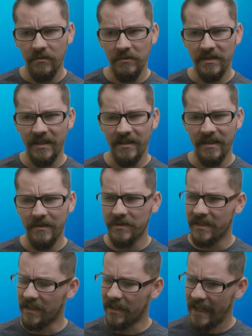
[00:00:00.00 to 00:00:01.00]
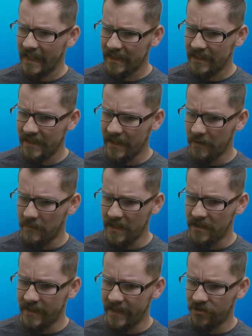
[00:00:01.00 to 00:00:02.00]
Was it Legacy that
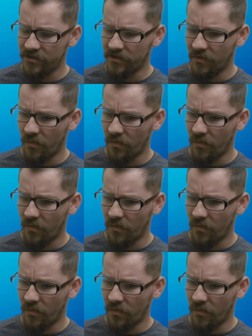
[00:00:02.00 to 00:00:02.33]
made the Ninja,